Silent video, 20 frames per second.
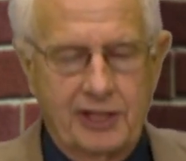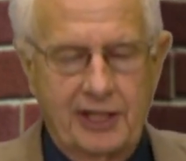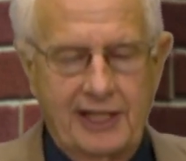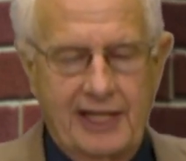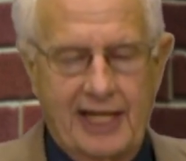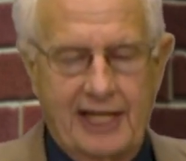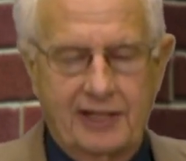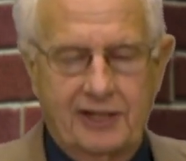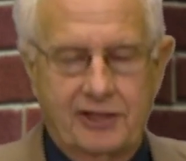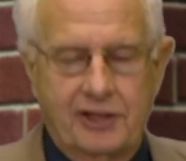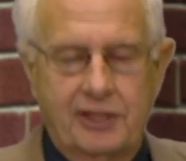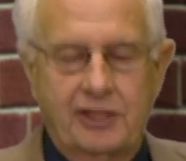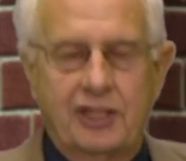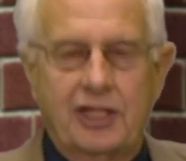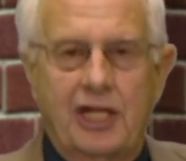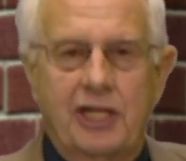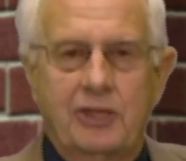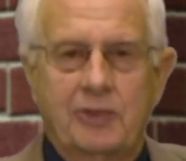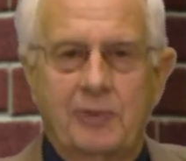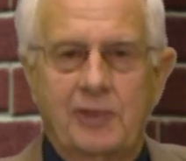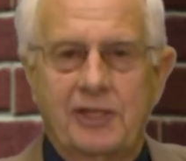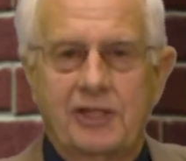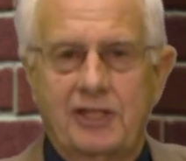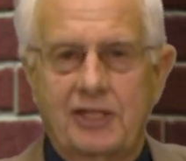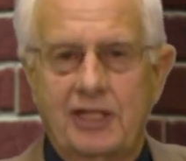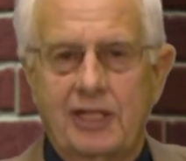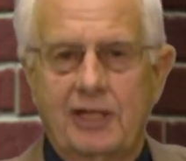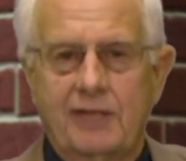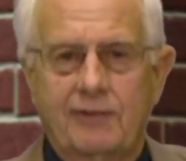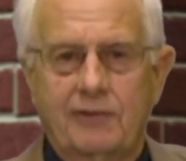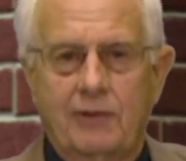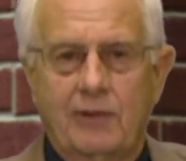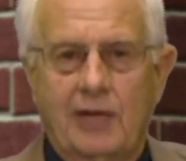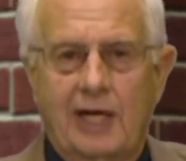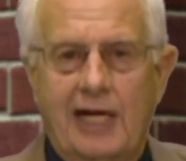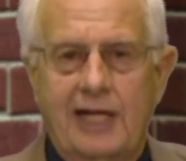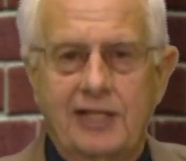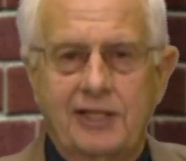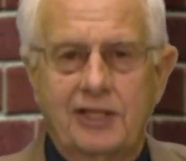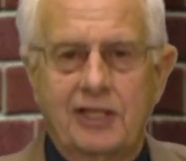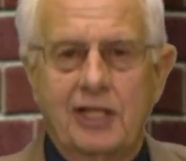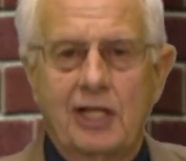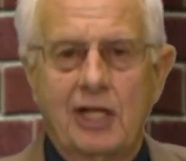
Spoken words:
and that's the judgment seat of Christ,